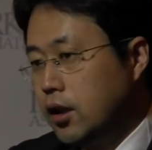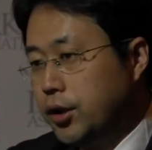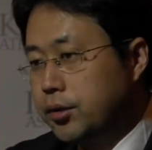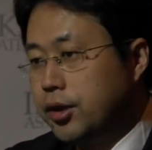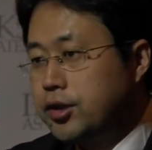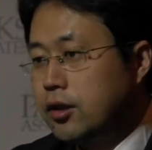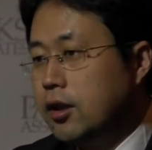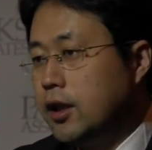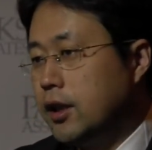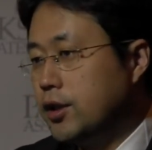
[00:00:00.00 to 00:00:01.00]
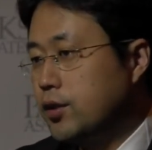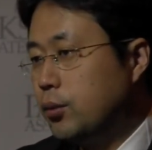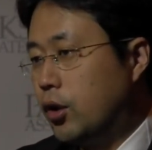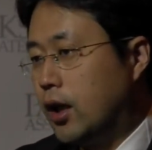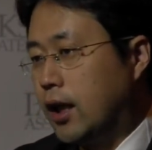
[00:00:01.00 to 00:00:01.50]
And traditionally, it's
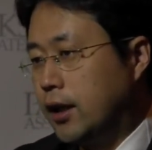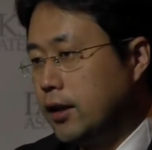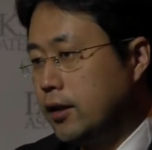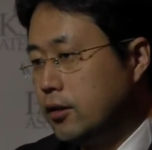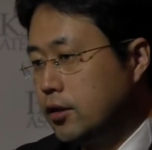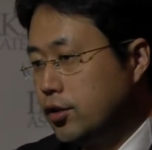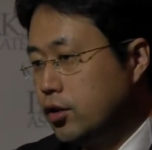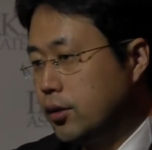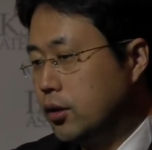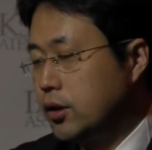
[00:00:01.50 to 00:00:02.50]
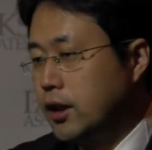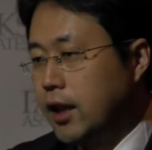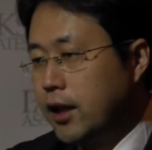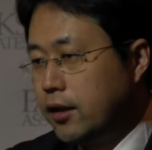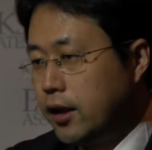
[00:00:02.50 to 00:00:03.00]
more like you know consumer looking
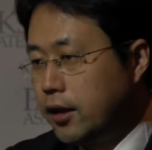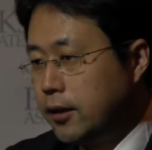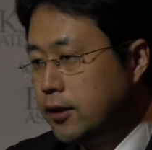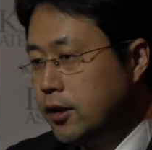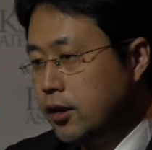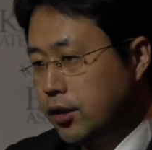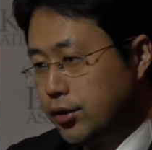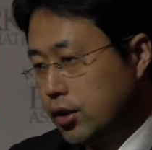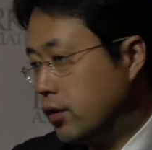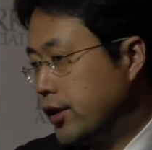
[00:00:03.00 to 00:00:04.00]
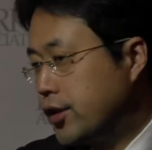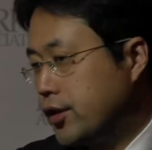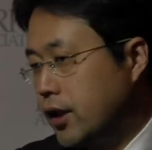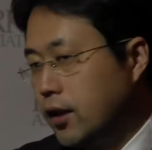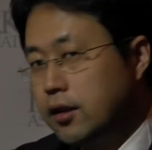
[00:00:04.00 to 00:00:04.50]
at a, a service
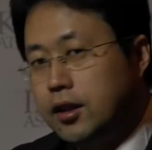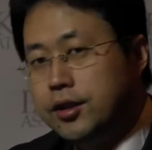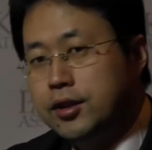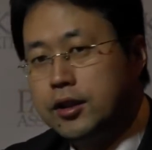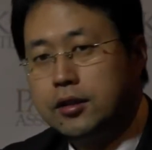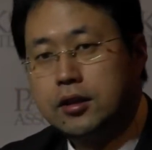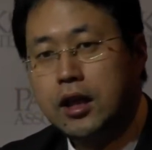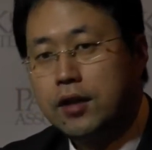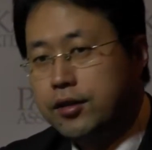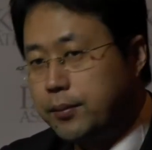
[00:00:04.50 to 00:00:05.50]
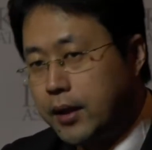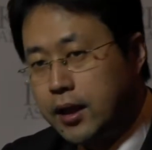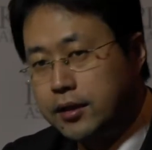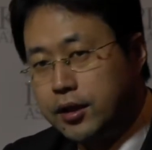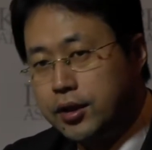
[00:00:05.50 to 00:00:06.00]
that either covered
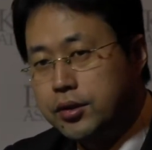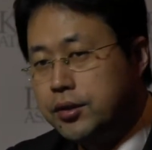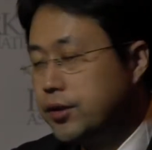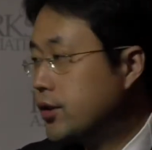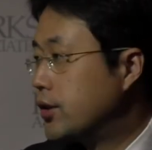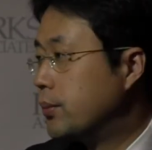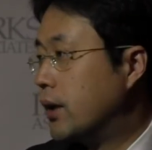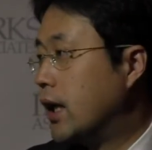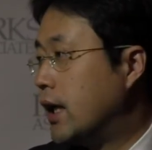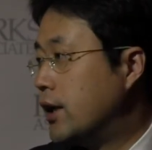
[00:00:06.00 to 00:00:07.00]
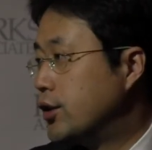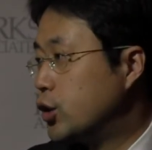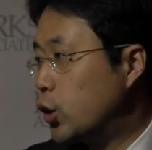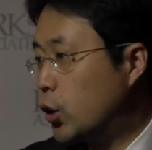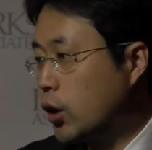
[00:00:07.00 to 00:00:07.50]
by the insurance
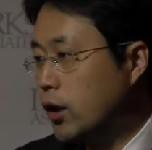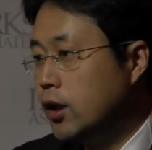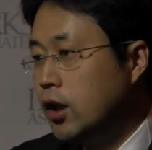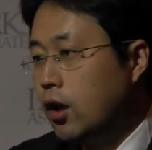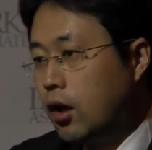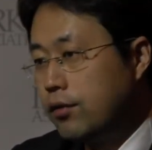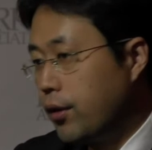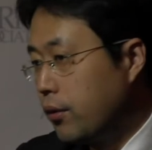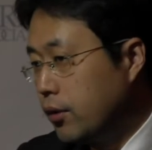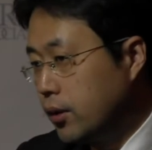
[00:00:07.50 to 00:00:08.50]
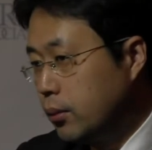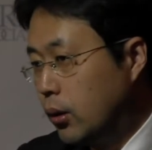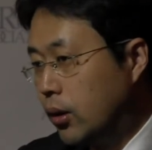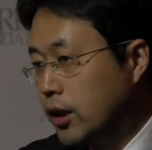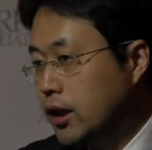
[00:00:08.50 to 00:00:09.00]
plans or offered through
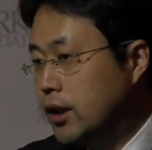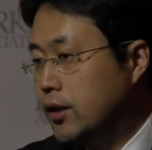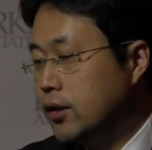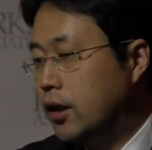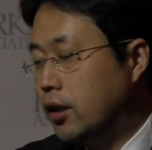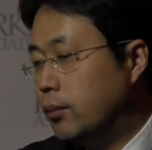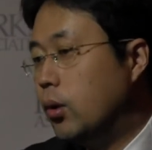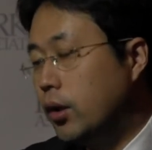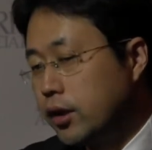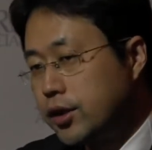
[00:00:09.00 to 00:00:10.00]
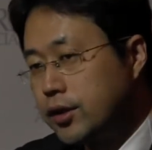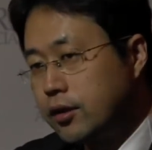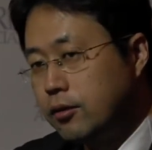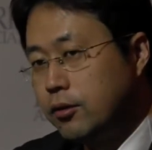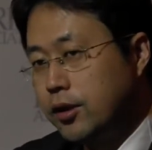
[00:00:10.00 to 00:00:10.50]
employees, employers. You
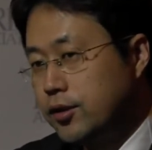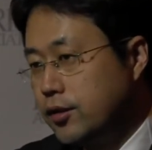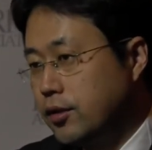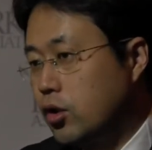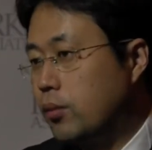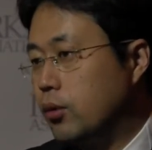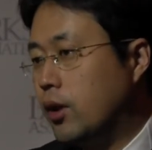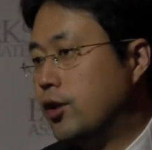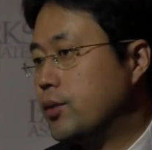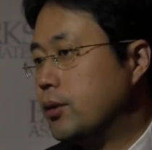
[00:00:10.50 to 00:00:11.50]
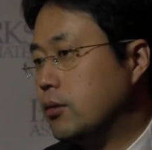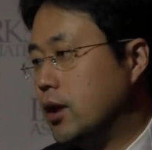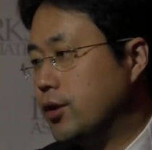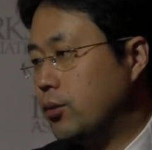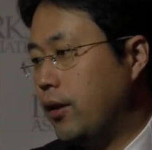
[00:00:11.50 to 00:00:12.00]
know, for instance, the corporate wellness
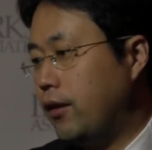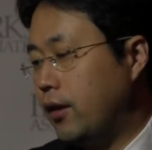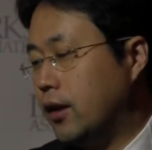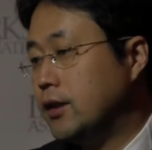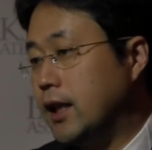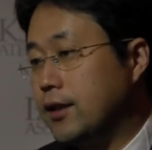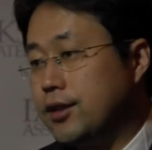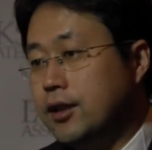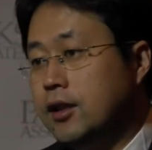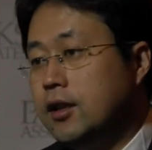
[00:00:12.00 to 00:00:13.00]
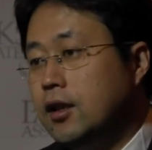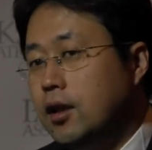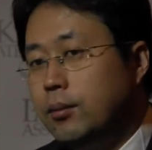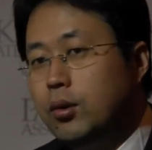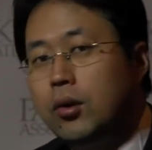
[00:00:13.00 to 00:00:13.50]
program is one thing that uh,
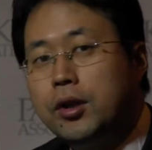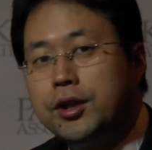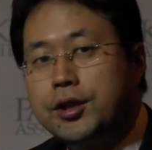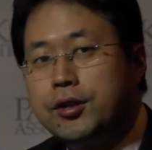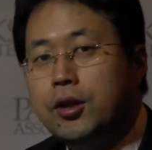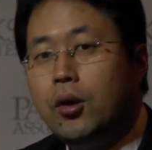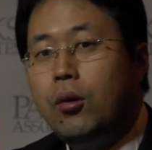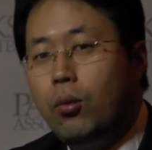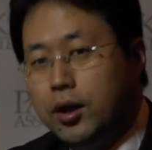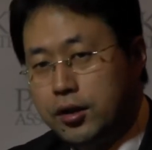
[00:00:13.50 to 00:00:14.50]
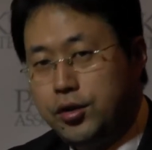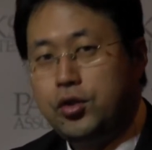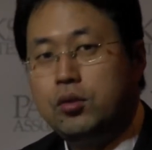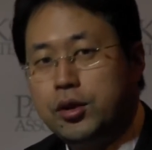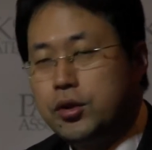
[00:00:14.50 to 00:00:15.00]
employers want
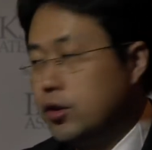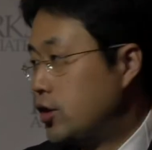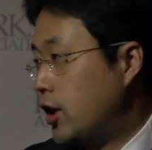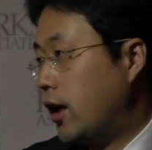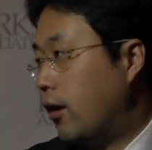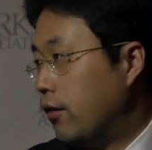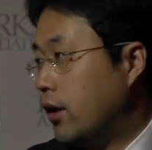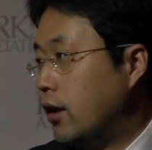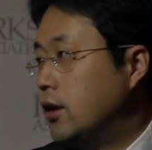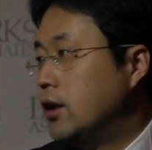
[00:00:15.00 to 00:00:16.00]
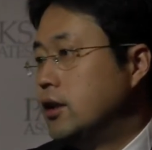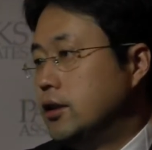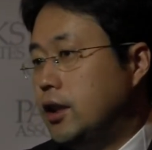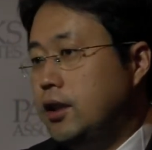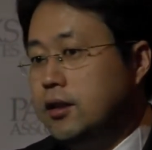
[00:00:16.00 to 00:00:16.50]
consumers to stay healthy. Mm
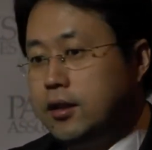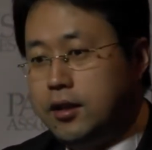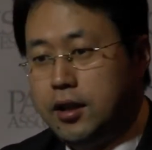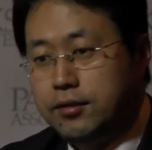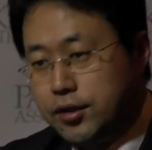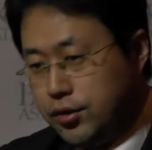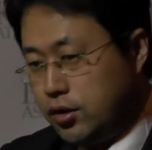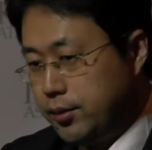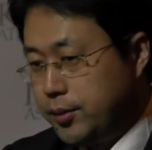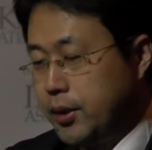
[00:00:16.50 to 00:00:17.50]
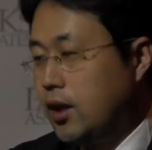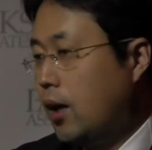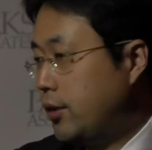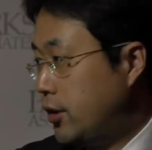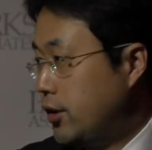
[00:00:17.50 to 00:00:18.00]
-hmm. They give consumers
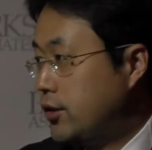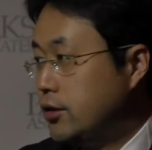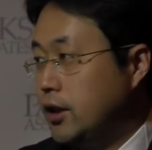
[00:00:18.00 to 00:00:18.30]
pedometers.